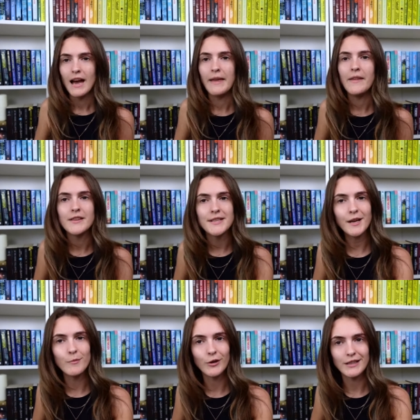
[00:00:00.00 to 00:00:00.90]
and then the
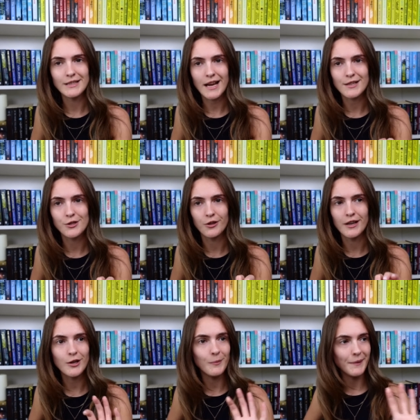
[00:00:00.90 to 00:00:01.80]
second book in this
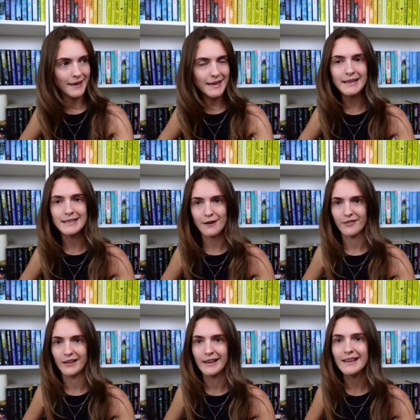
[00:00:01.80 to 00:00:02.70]
category completely
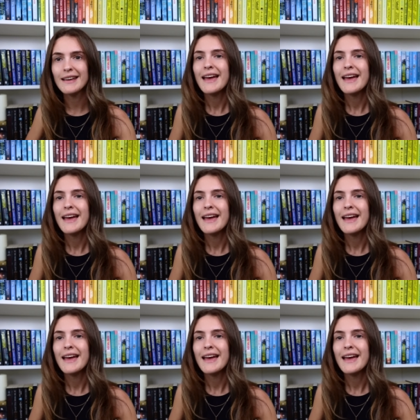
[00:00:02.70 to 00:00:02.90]
differently